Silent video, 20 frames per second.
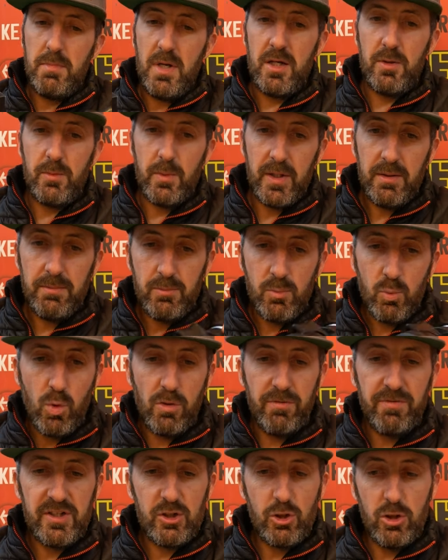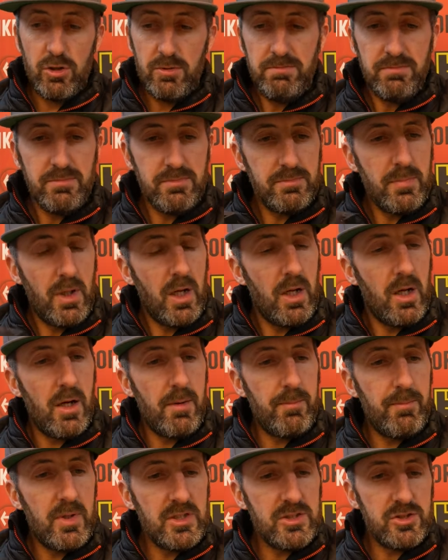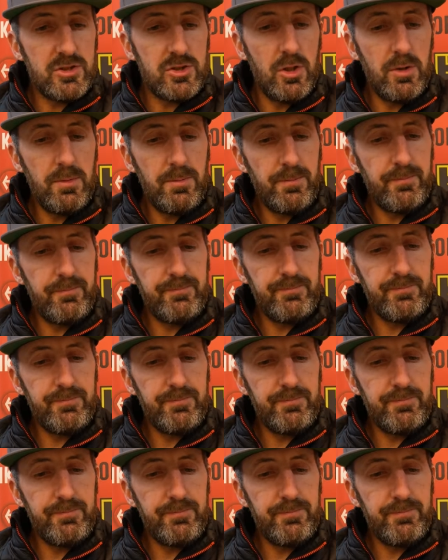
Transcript: Anyway, waffling on, um, as you do.